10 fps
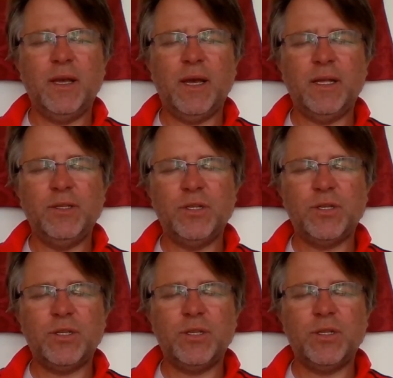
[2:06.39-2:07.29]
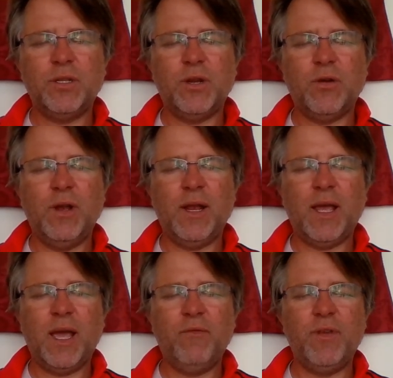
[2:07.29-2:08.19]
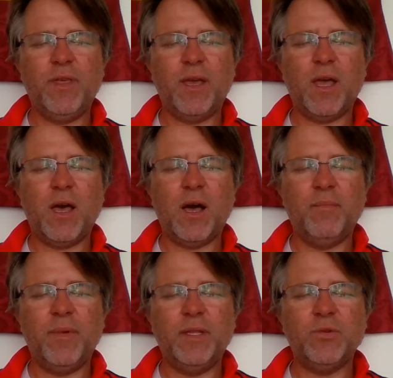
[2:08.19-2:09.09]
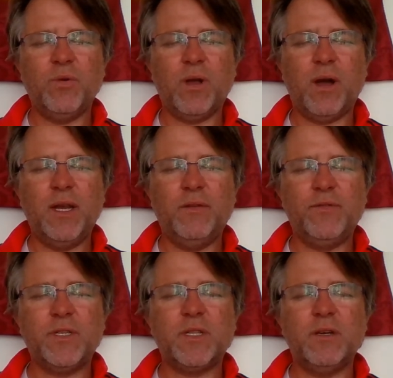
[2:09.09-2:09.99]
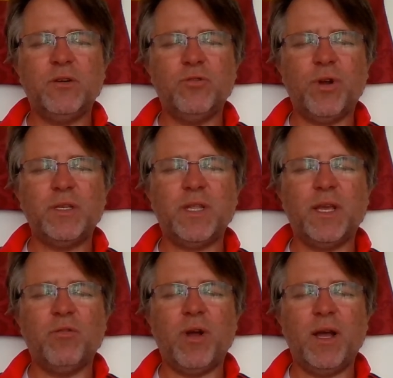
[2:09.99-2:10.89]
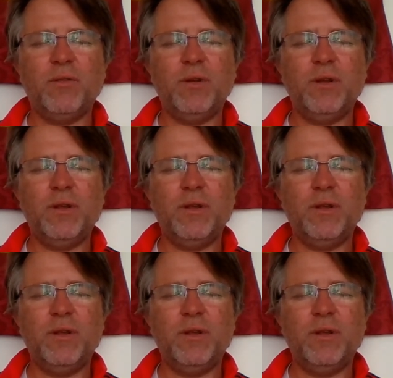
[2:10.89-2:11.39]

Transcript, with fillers: and just, you know, letting everything come into a kind of still resting ground.